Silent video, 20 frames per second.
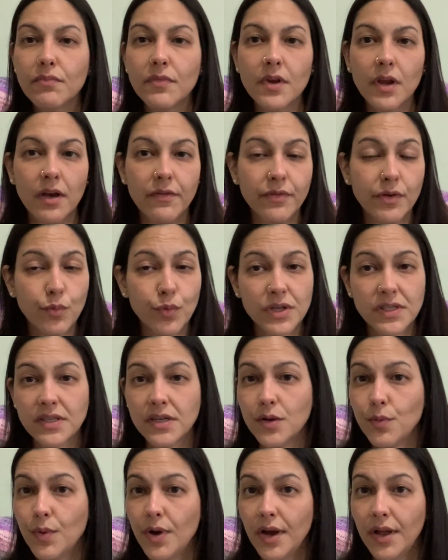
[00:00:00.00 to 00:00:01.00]
Every once in
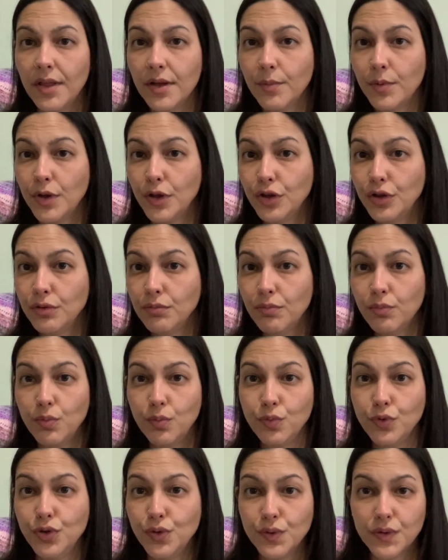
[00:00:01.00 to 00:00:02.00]
a while I will
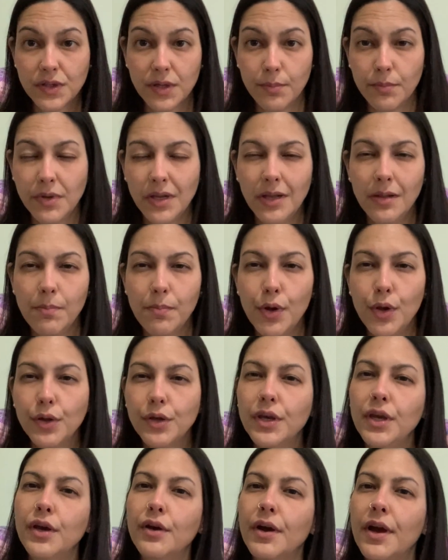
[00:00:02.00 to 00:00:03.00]
use something a little
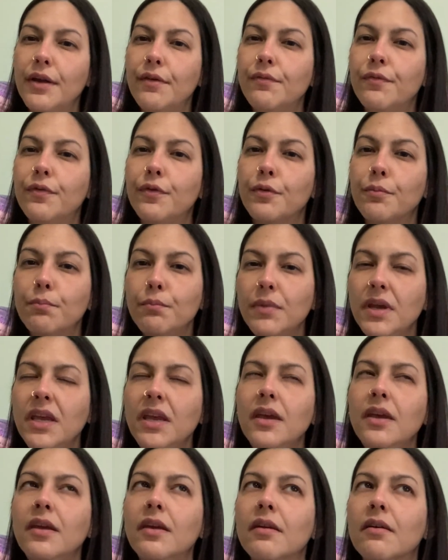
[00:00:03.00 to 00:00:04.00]
bulkier, and for
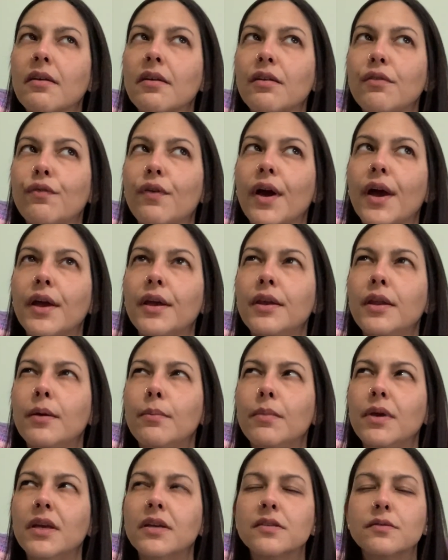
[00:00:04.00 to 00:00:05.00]
me I find it
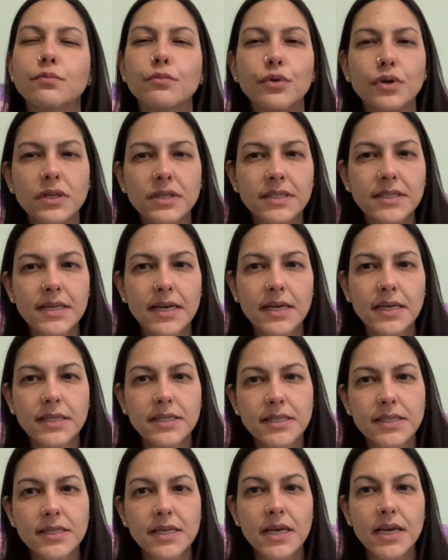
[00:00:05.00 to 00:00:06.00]
makes more
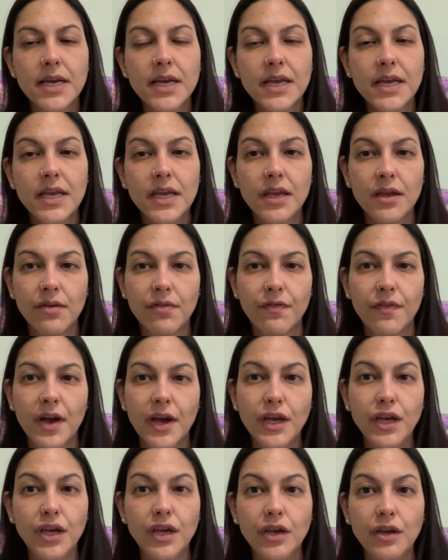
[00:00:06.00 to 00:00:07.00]
sense if
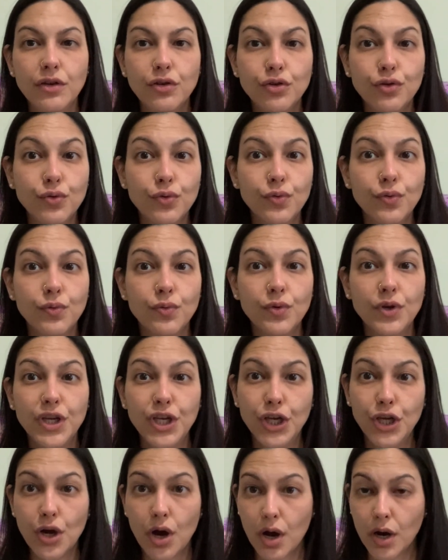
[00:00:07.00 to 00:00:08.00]
I do
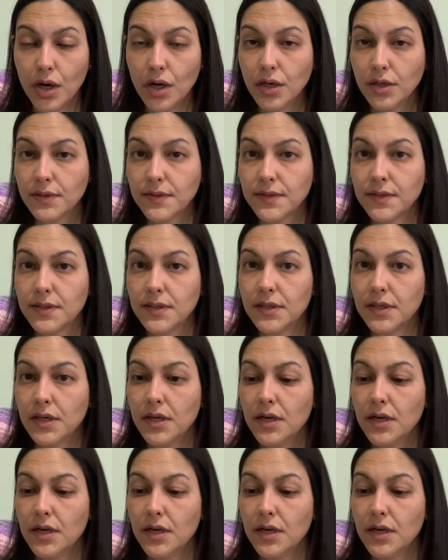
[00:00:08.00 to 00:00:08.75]
yards,